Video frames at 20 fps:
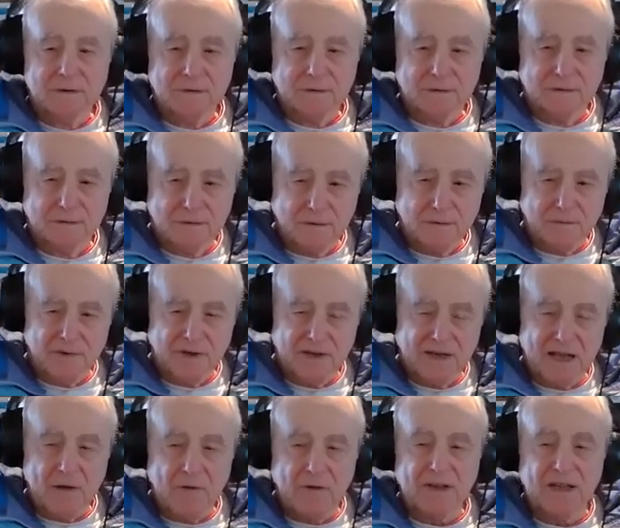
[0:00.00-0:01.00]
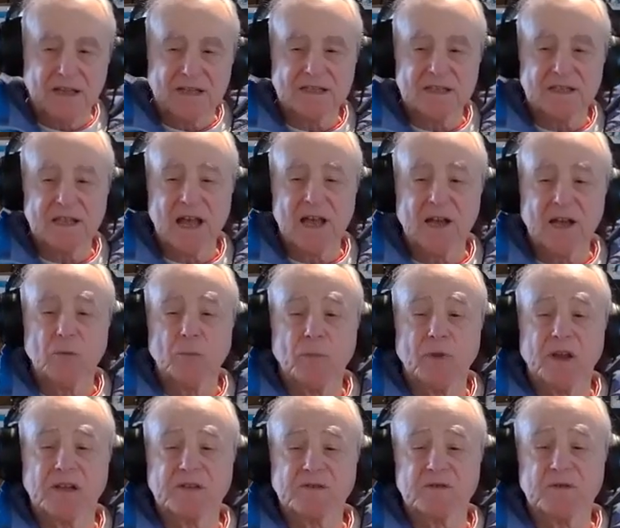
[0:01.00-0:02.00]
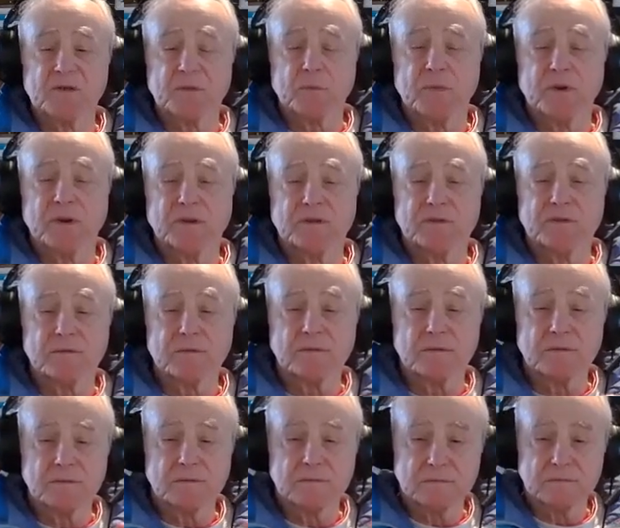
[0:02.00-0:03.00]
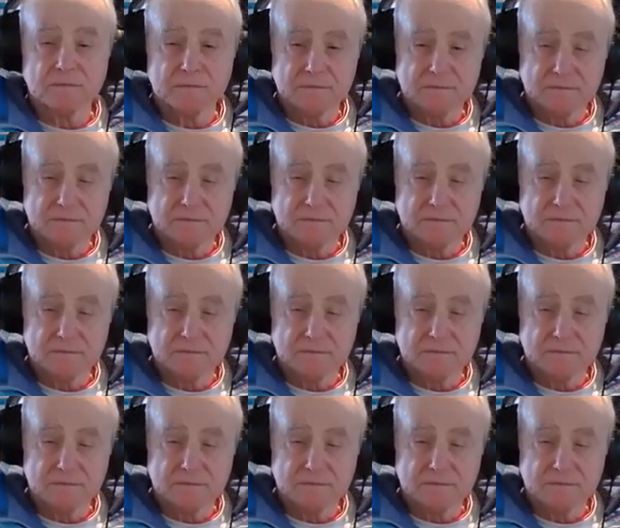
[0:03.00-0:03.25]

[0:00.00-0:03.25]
Vroom. And now it gets lighter because of the breeze. Vroom.